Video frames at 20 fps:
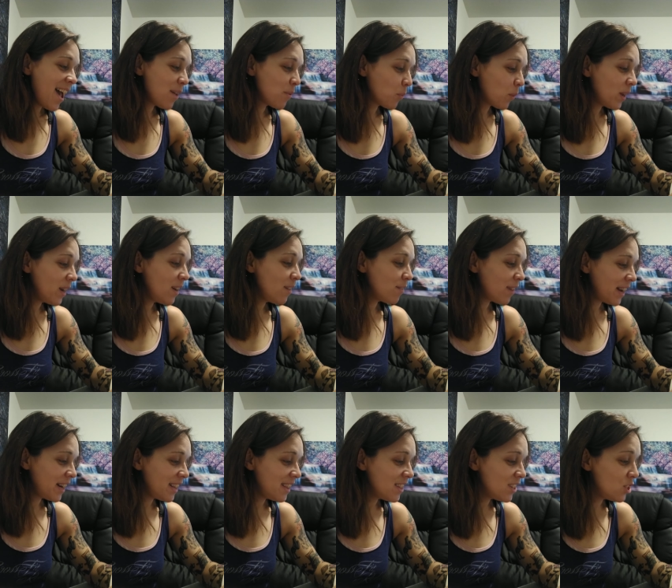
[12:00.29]
and one
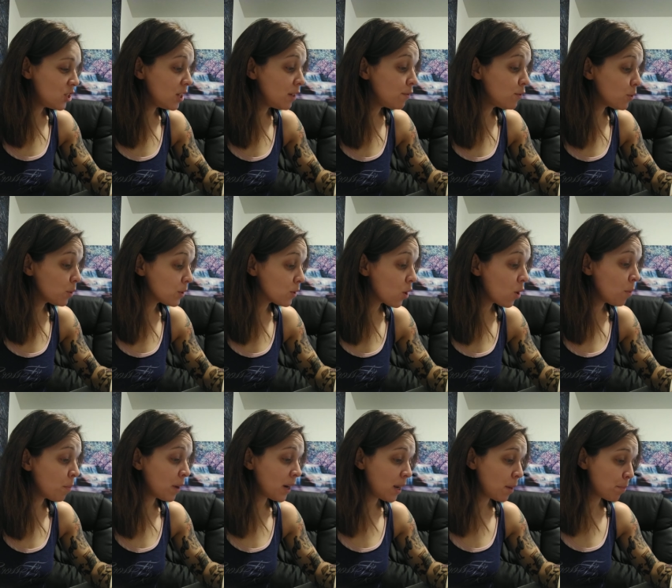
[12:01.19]
invited the chief to his
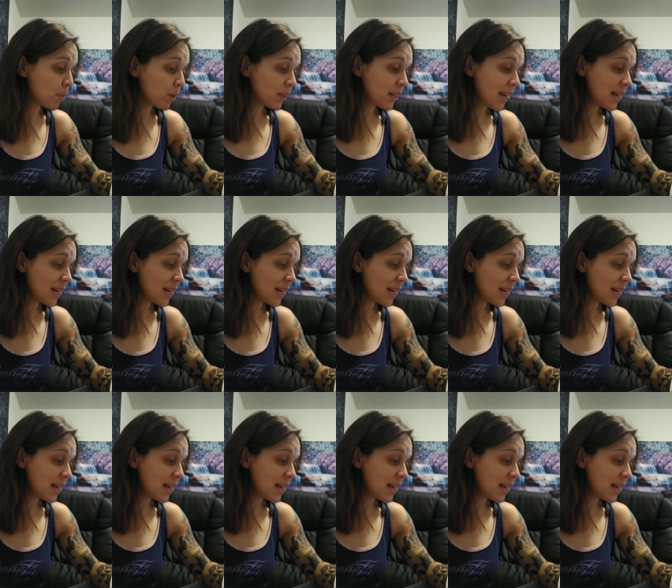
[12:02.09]
home on April